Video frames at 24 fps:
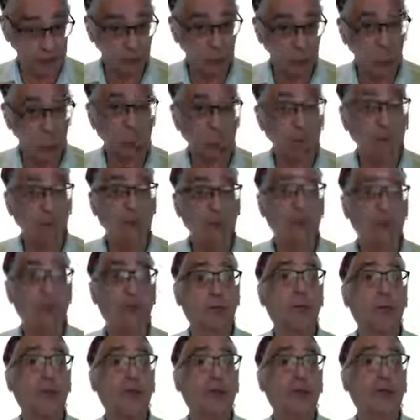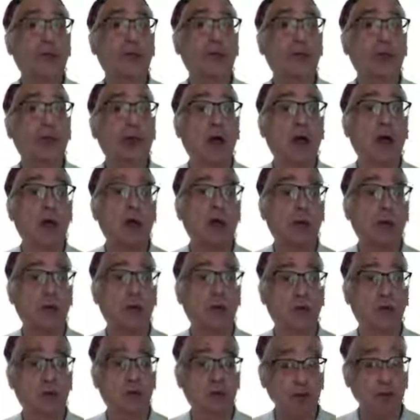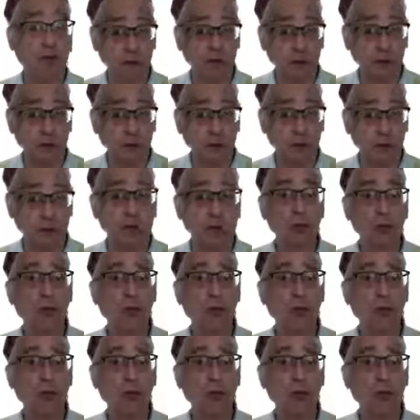was free of substantial,